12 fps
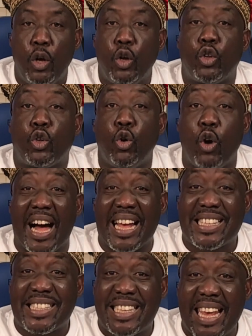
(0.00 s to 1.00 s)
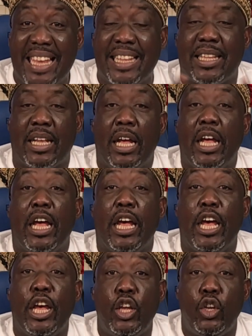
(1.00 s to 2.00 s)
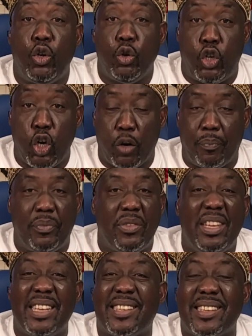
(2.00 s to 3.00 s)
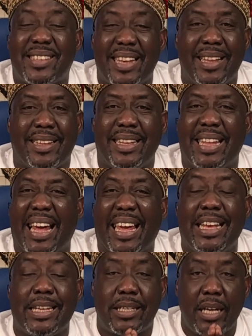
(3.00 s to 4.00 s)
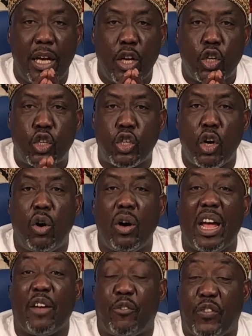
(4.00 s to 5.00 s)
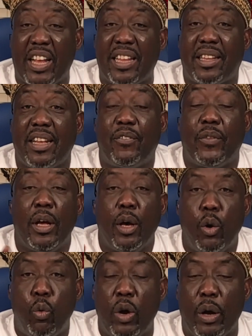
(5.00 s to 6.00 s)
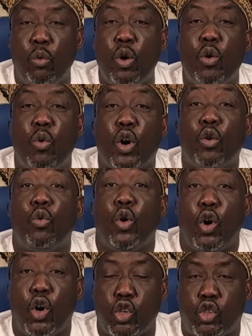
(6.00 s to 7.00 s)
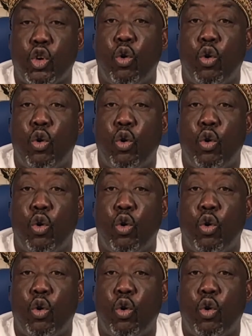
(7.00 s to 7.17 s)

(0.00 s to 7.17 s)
you to ascend in your job. This is something that is so effective when we work